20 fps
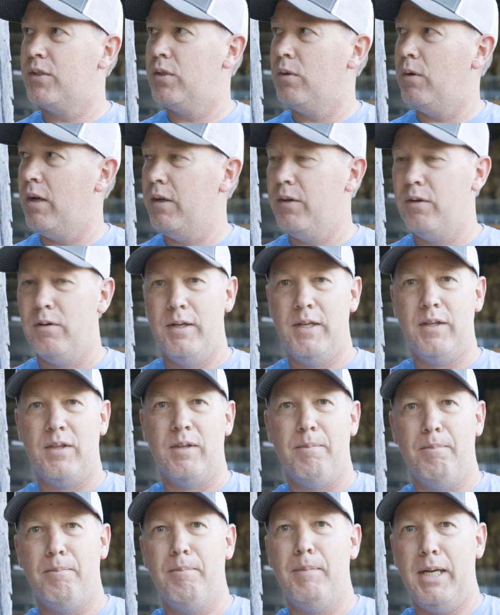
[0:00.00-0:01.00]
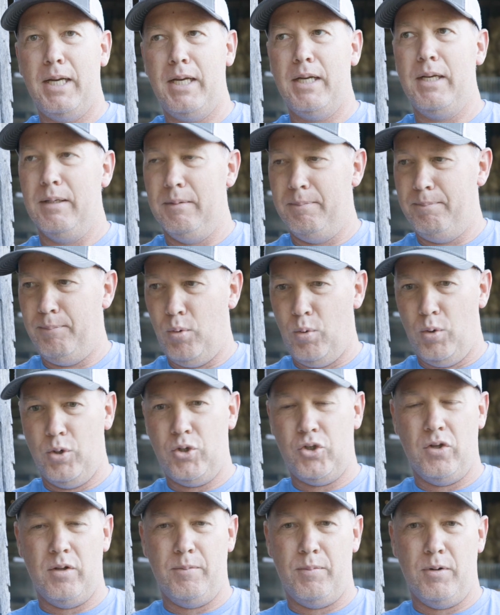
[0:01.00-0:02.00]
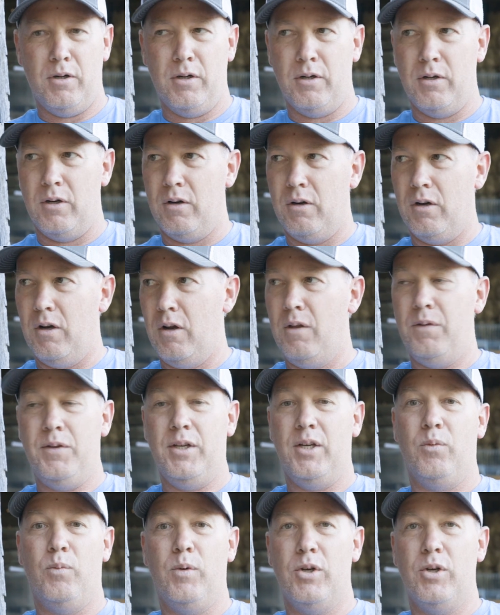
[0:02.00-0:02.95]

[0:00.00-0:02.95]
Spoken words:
So underneath the main portion of the barn are all the